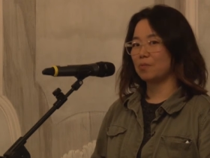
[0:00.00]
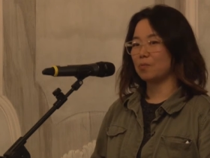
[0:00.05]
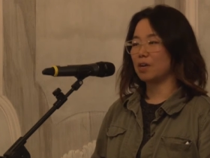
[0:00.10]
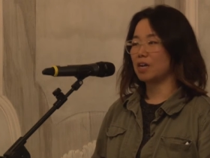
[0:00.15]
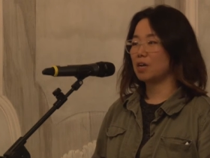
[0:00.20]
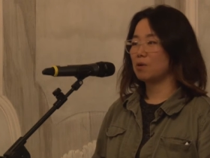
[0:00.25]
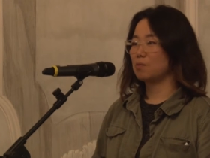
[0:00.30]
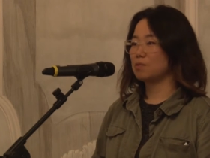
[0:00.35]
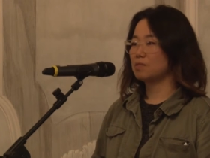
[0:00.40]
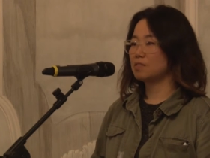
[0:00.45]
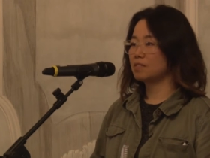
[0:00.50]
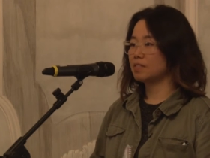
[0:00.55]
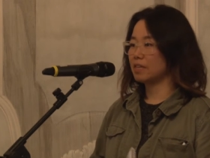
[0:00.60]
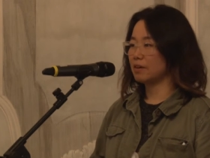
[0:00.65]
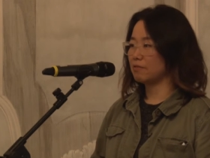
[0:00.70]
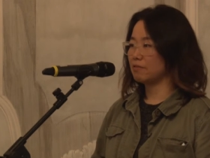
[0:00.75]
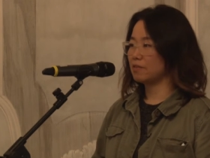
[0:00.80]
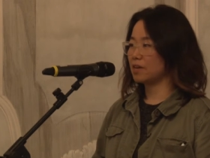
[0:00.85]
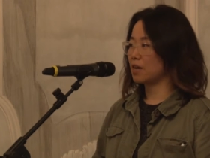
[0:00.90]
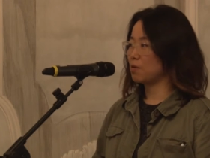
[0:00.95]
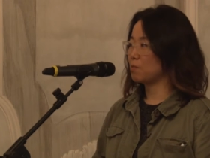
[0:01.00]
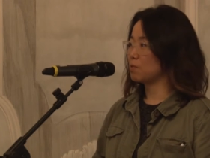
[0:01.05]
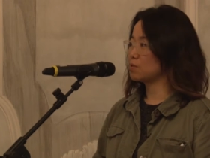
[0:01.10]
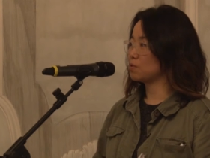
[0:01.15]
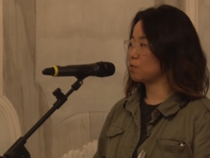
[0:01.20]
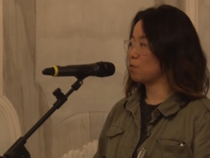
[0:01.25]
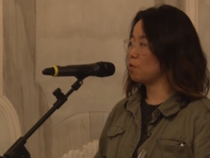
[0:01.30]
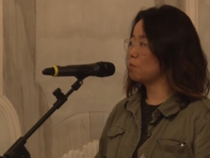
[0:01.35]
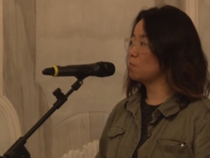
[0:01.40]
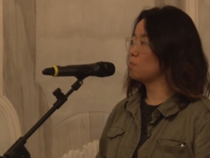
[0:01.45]
When I was seven, I
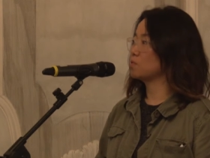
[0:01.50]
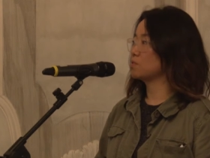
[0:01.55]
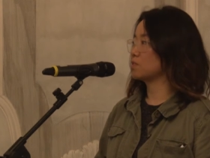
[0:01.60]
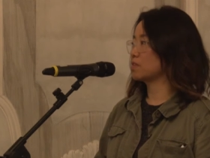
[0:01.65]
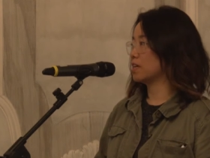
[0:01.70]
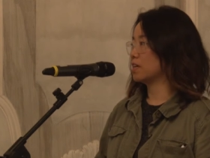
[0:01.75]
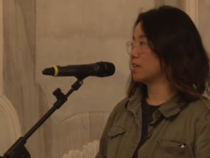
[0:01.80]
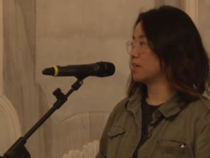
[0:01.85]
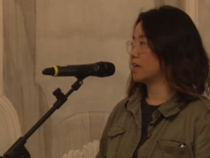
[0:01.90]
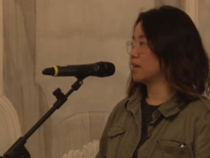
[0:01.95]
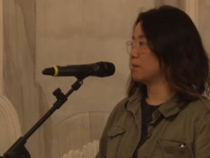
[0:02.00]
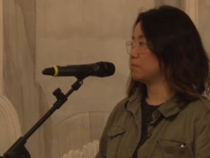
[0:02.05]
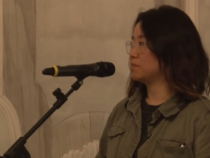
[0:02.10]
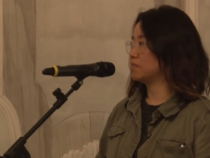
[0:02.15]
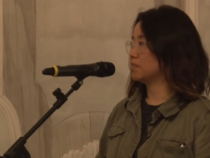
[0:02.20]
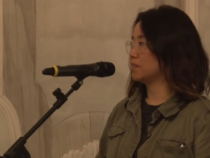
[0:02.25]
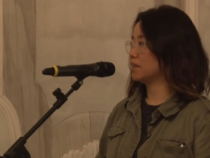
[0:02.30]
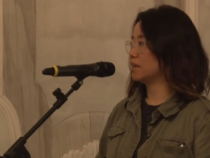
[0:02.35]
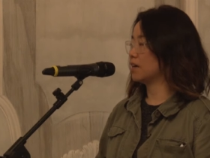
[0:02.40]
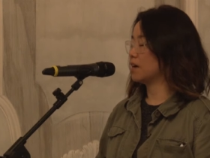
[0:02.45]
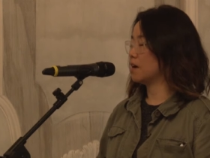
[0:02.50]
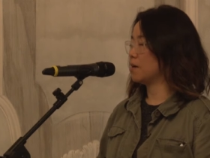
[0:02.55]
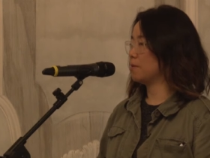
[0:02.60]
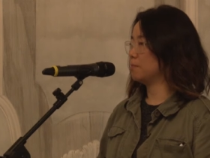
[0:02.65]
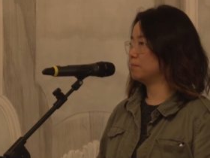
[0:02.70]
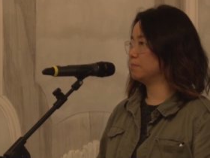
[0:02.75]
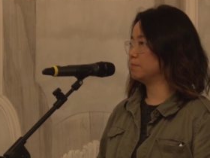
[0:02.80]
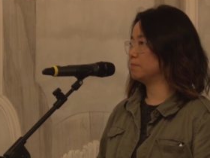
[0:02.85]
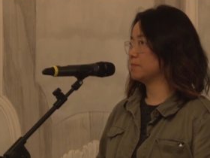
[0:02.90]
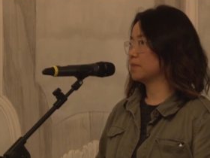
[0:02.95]
was almost kidnapped.
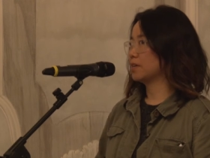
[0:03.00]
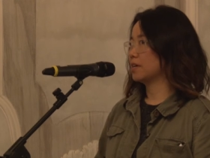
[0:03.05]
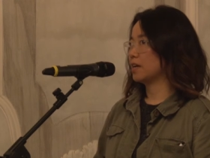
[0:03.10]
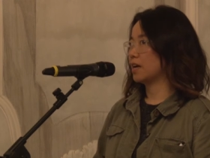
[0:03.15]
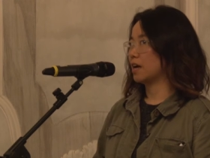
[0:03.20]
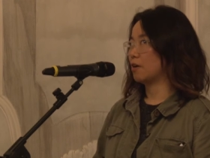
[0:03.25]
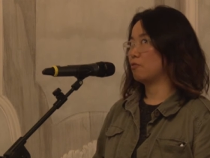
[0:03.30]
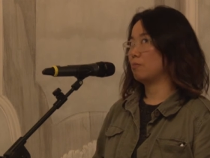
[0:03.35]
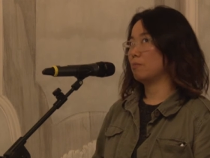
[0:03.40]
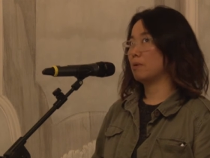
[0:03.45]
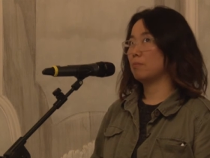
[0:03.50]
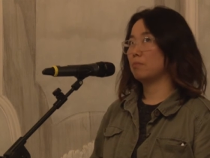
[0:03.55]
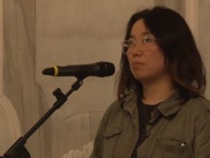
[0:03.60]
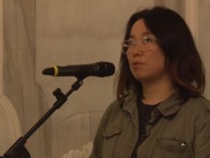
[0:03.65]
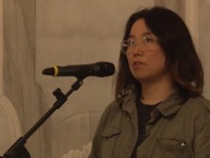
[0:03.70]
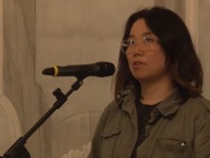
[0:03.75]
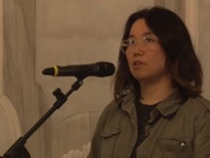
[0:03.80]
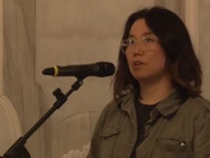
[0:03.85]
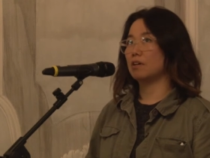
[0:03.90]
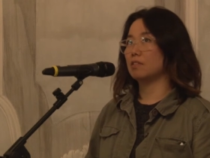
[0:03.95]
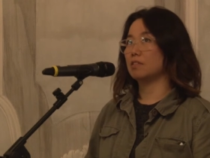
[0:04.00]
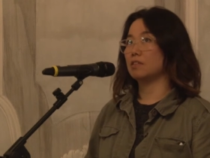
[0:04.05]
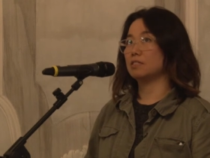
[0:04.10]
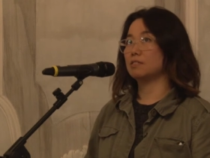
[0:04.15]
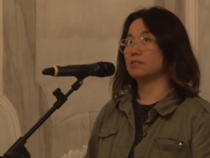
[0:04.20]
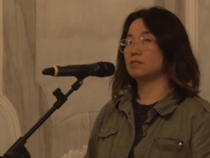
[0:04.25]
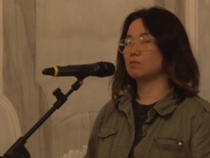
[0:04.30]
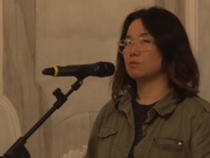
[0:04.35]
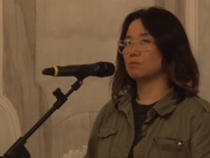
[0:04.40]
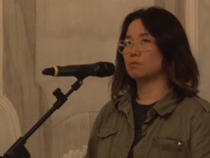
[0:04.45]
Um, I remember uh,
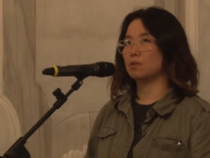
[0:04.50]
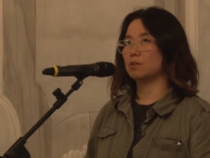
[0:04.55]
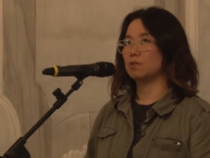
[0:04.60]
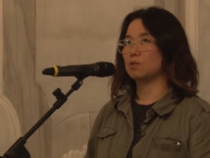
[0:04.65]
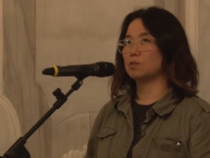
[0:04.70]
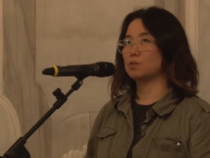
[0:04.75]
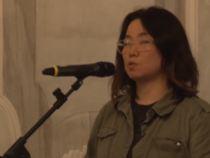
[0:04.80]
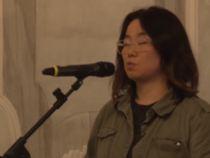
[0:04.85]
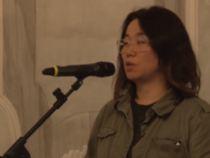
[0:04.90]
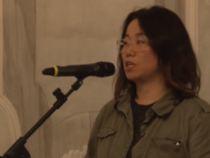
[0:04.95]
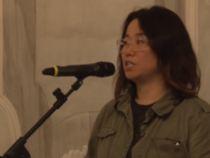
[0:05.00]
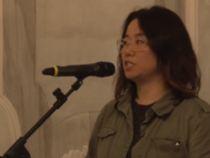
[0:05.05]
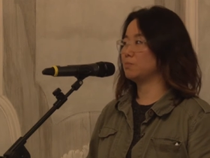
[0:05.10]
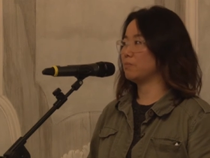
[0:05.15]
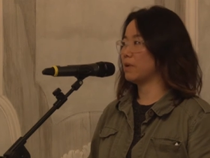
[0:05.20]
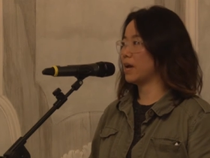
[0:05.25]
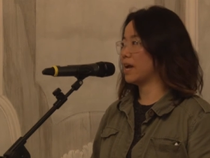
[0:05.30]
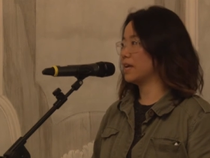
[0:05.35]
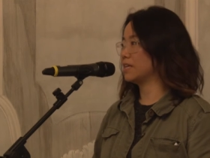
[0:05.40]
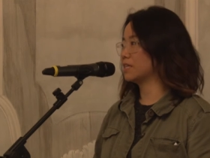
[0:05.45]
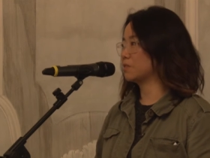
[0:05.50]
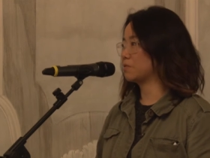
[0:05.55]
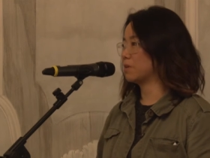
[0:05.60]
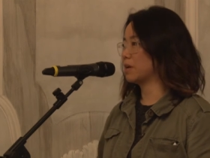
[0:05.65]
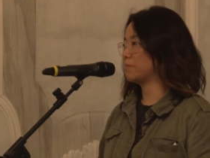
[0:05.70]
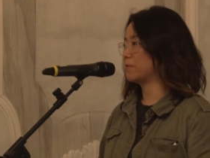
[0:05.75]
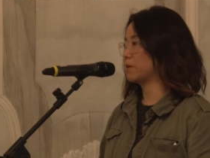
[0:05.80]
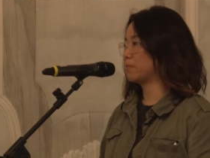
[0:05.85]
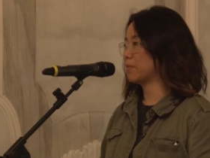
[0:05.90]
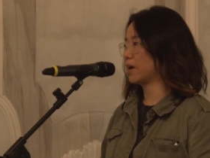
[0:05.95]
this uh, strange man
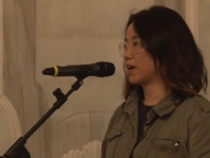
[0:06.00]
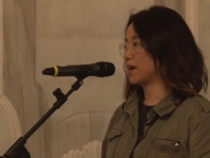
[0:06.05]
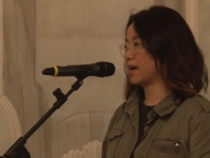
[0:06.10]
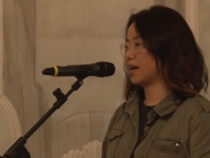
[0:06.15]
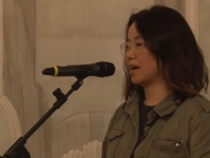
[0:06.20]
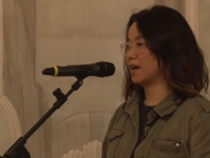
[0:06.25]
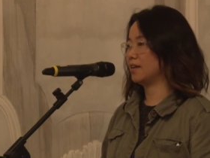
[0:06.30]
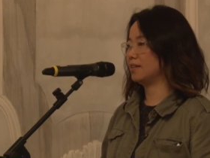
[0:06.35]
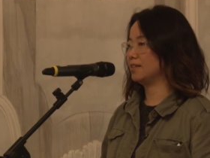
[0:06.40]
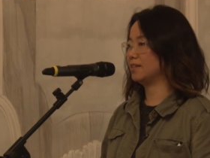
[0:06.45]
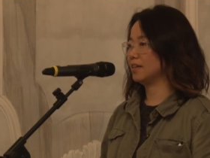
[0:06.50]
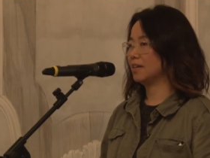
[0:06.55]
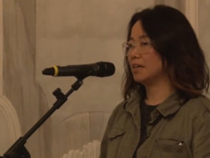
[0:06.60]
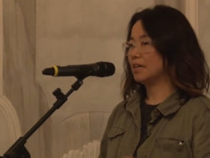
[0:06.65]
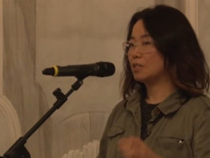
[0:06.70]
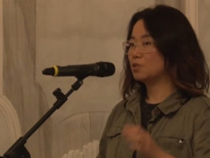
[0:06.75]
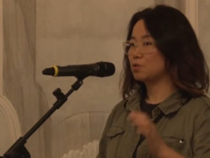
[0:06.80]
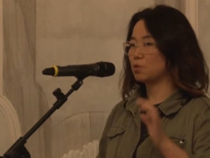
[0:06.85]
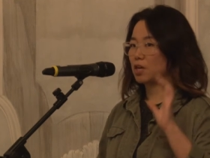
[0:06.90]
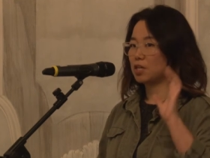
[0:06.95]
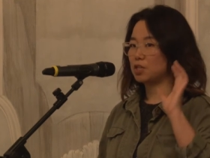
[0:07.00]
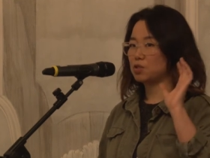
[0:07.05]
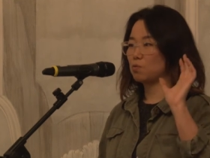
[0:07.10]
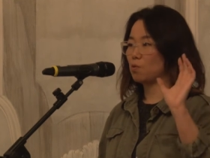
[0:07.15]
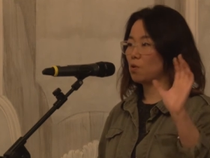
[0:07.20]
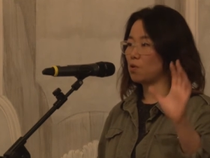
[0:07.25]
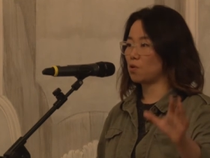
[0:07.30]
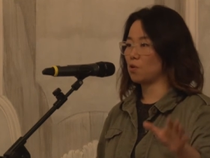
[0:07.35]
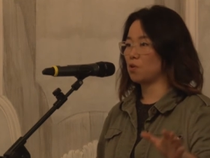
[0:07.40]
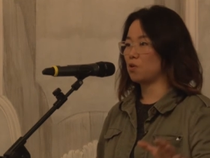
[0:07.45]
grabbing my hand, trying to
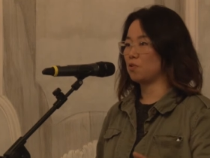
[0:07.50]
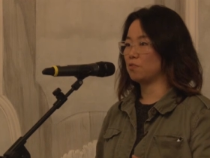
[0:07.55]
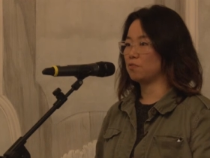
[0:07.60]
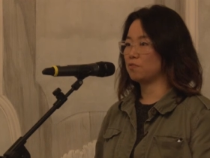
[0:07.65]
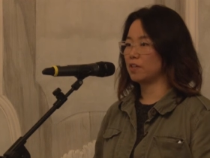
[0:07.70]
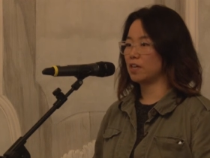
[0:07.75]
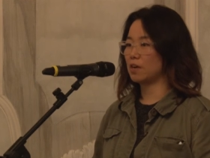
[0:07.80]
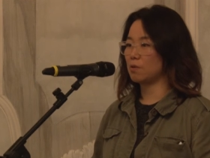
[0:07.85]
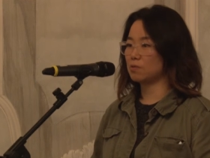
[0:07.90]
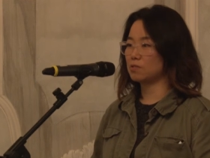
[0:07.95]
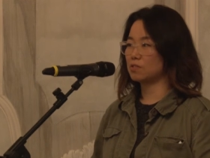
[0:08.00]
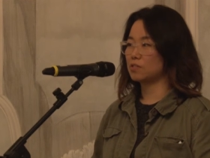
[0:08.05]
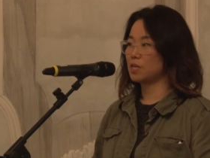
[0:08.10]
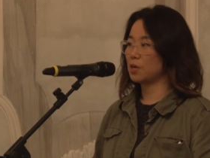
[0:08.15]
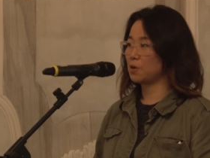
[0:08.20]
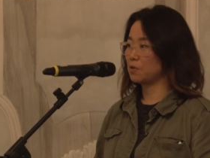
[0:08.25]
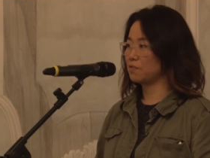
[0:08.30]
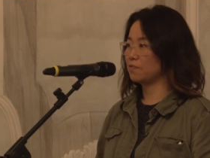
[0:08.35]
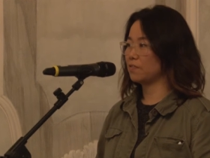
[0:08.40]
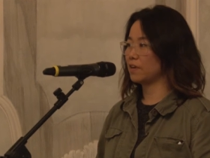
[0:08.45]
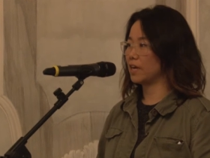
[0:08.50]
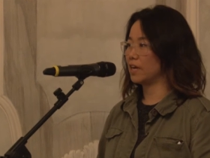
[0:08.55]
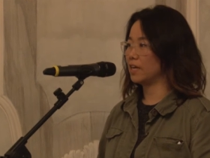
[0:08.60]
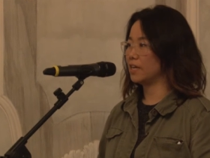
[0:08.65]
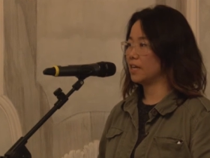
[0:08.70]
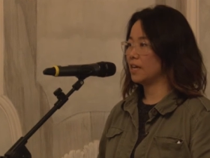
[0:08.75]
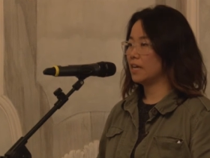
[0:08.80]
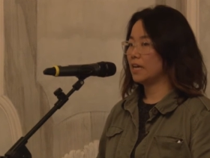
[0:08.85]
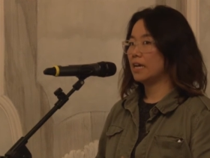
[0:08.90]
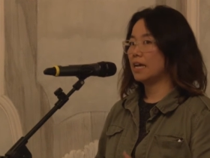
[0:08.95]
walk off, and I was
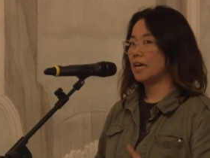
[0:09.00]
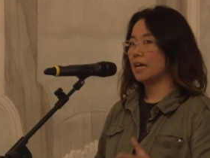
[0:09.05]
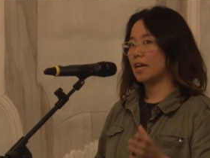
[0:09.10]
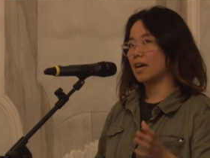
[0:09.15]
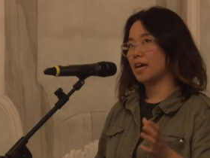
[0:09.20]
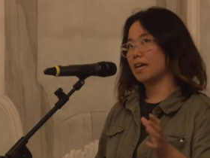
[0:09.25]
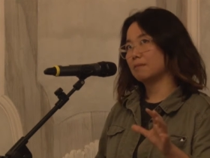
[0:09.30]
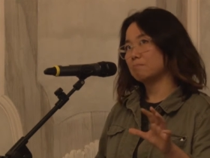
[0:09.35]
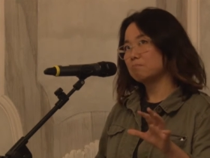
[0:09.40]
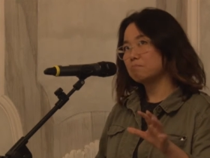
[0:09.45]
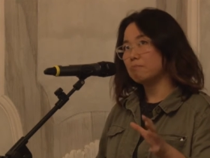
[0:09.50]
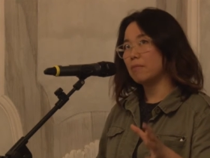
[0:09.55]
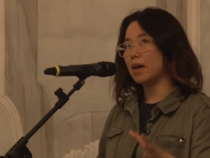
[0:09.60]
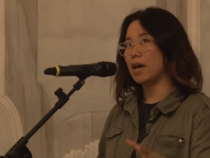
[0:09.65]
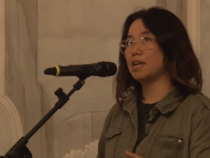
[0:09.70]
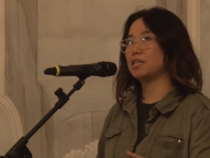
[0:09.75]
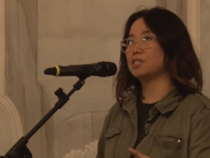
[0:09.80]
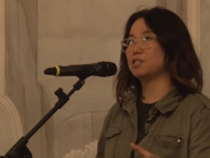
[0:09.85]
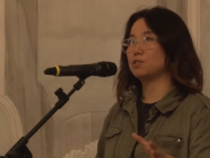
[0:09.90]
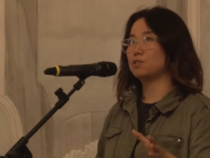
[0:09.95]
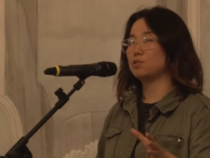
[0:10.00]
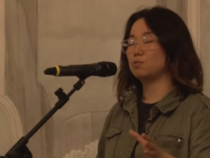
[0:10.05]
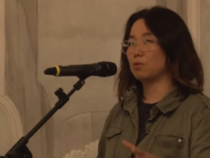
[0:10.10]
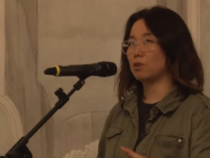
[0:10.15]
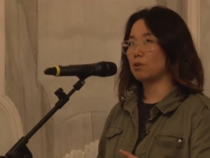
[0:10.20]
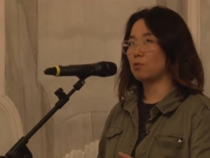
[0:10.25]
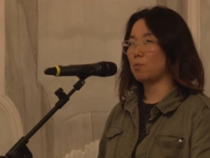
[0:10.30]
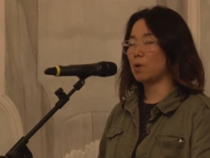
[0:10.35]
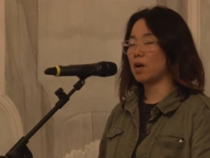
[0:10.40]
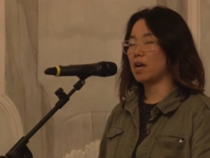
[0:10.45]
terrified, and I managed to
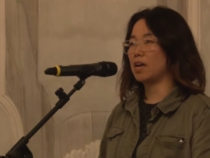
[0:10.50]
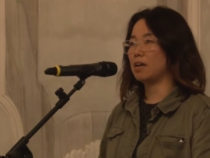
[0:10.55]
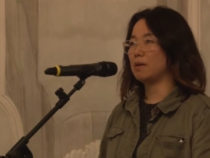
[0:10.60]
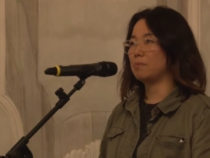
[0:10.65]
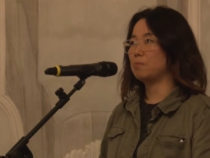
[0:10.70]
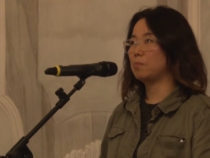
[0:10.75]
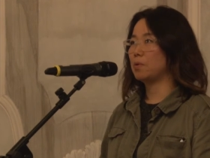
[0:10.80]
run away.